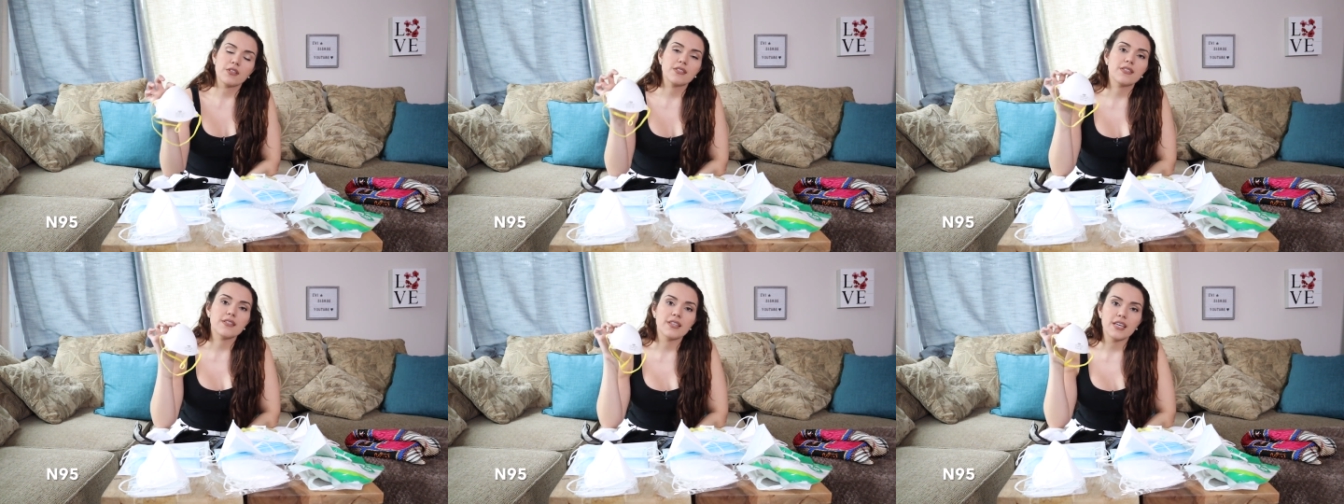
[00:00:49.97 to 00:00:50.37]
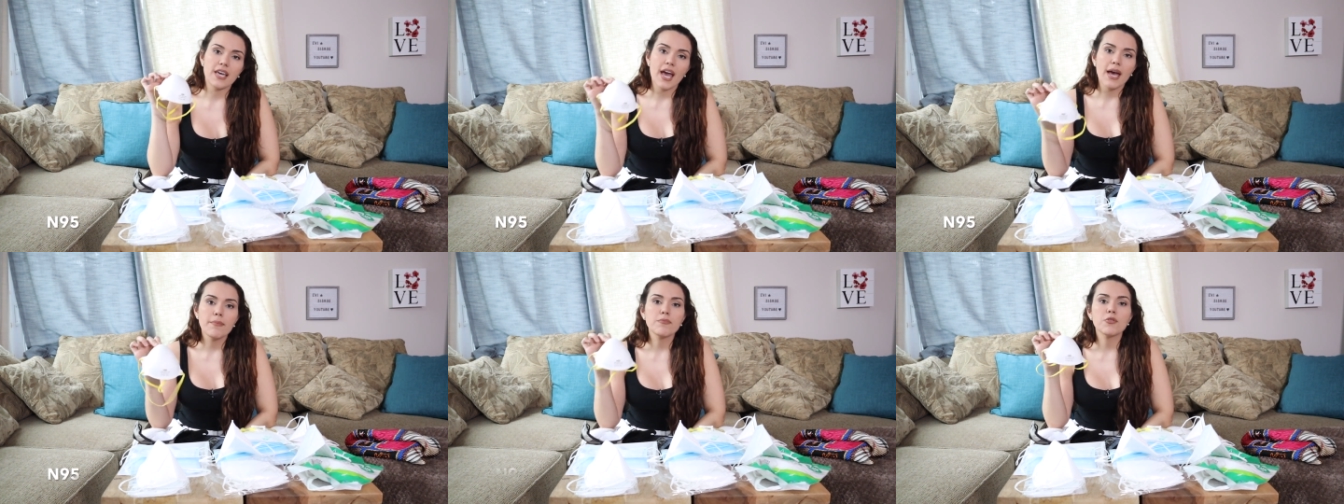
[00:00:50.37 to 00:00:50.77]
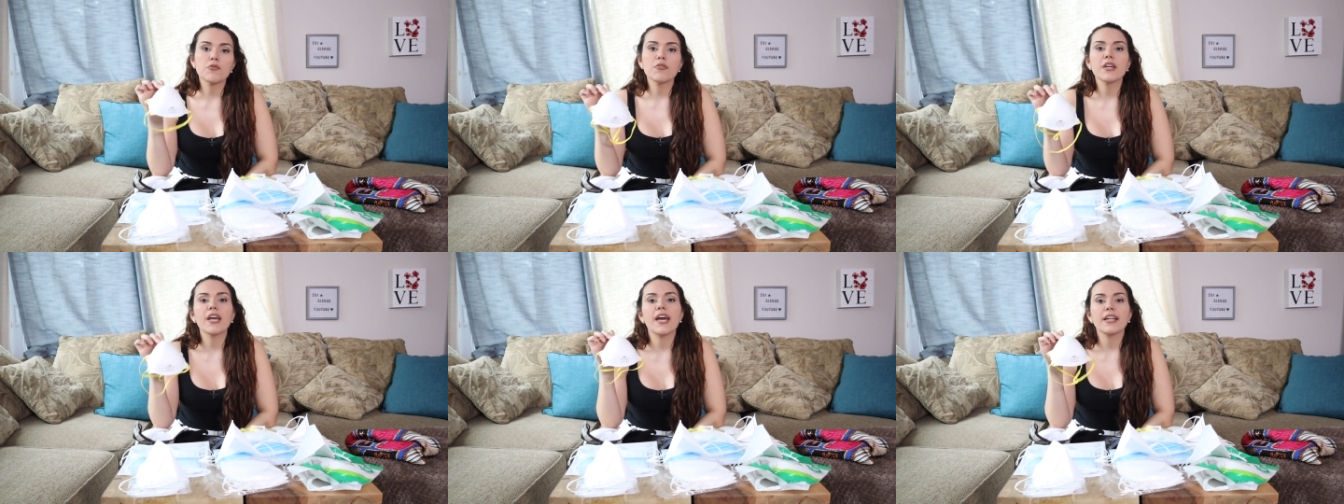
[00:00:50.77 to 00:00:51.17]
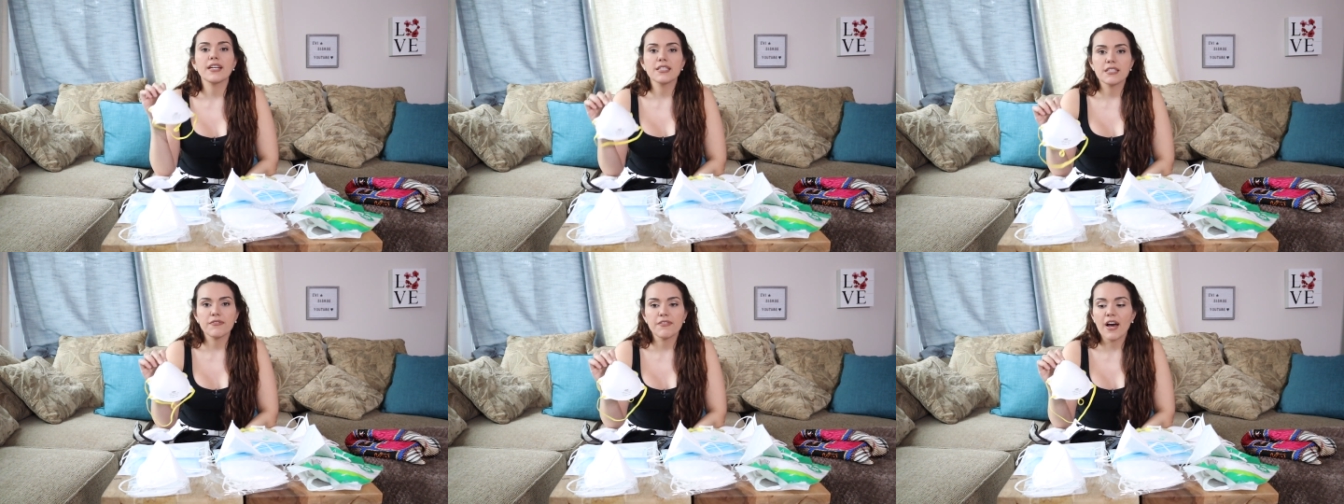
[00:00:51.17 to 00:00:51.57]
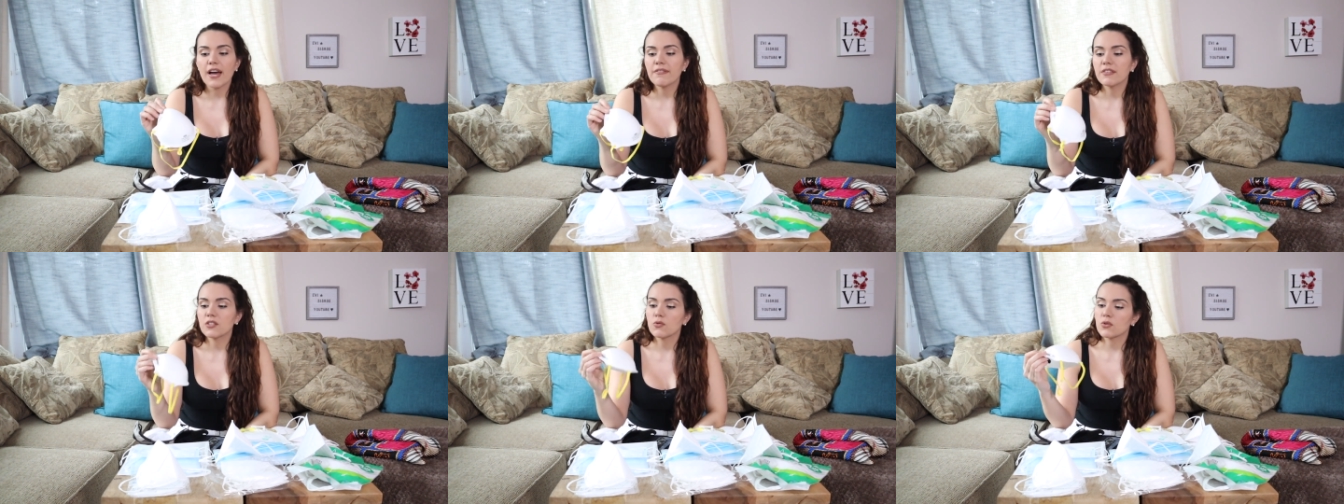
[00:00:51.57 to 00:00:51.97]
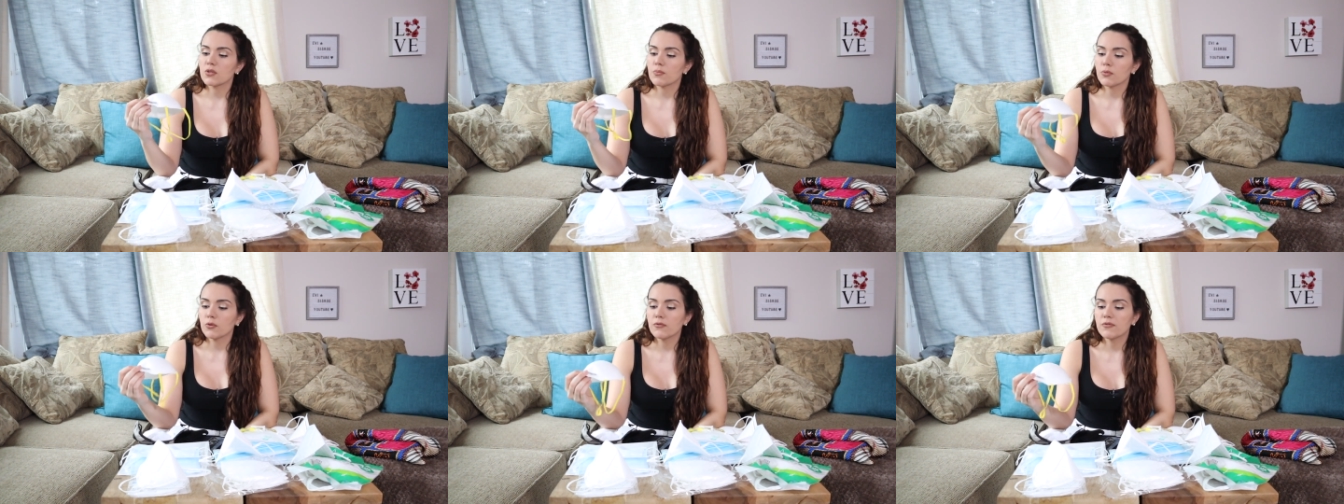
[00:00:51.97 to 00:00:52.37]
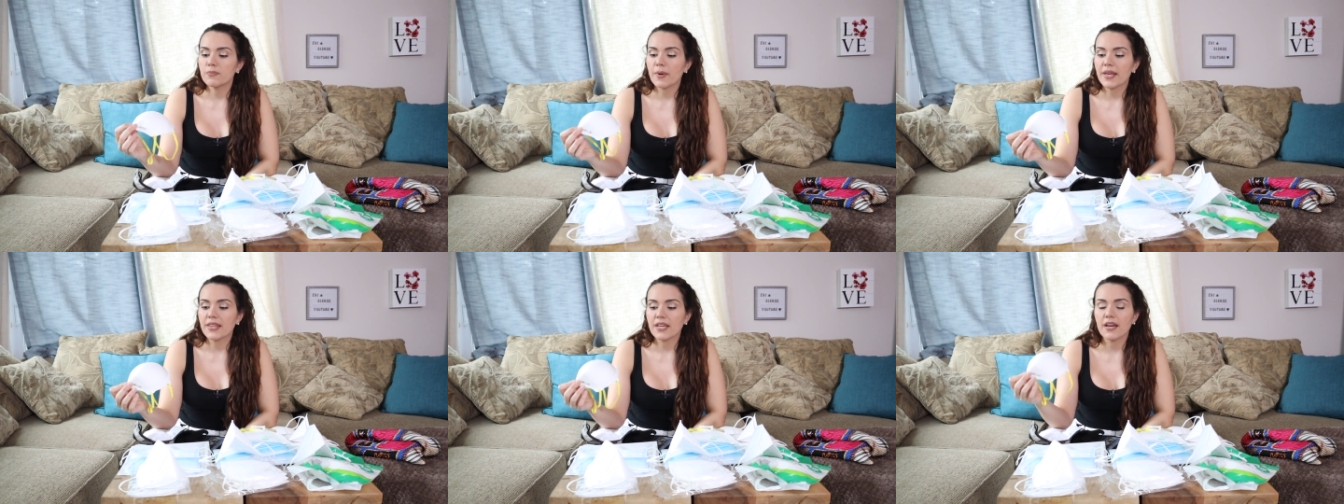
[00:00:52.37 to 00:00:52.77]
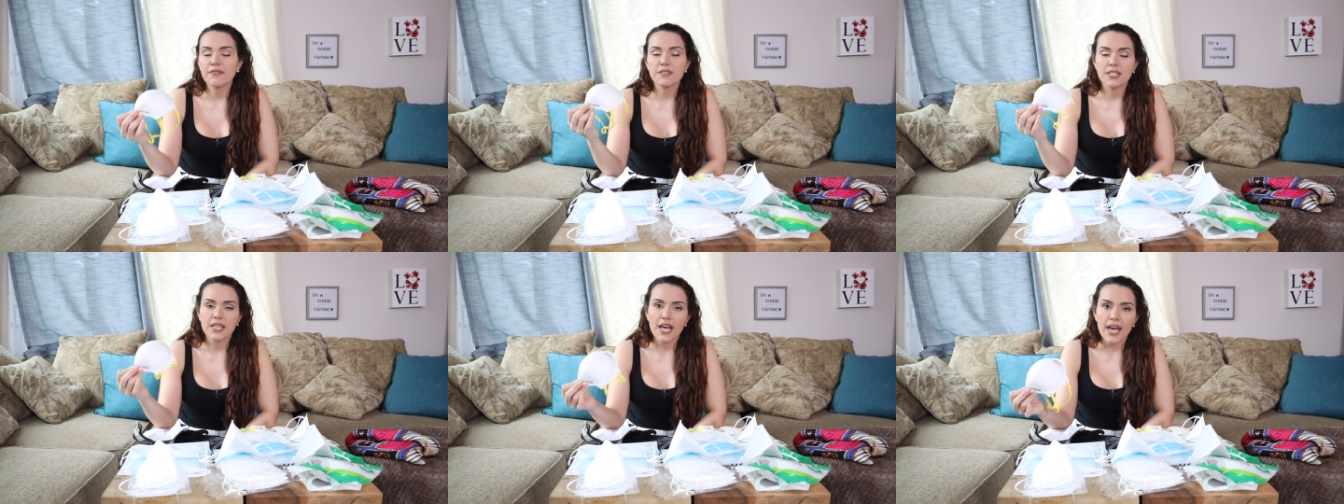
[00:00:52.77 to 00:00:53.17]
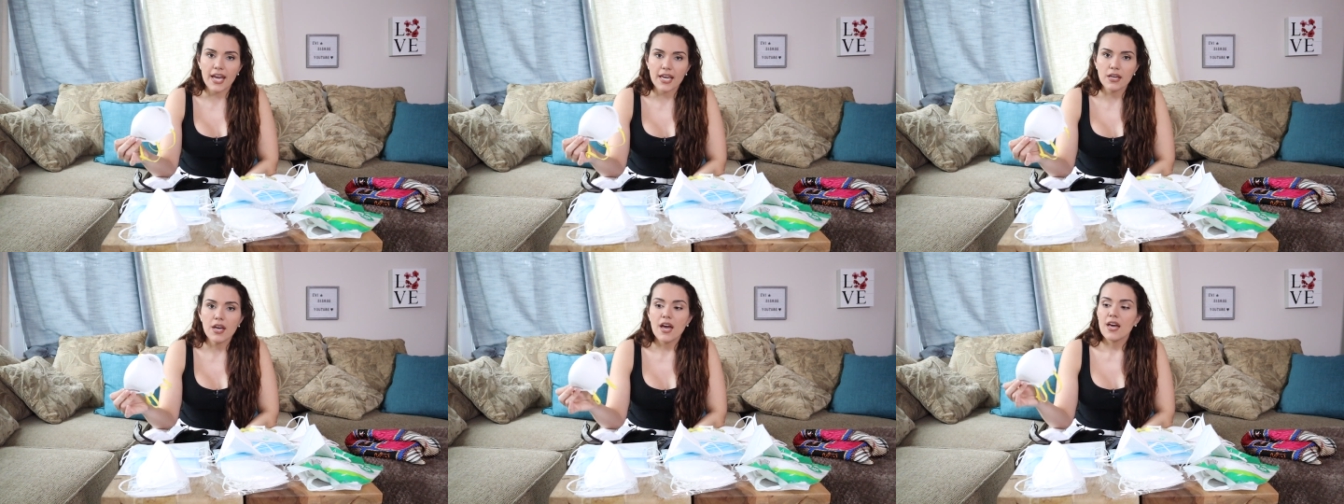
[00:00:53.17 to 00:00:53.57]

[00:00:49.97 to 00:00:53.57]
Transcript: This is the M3 N95. This was approved by the FDA.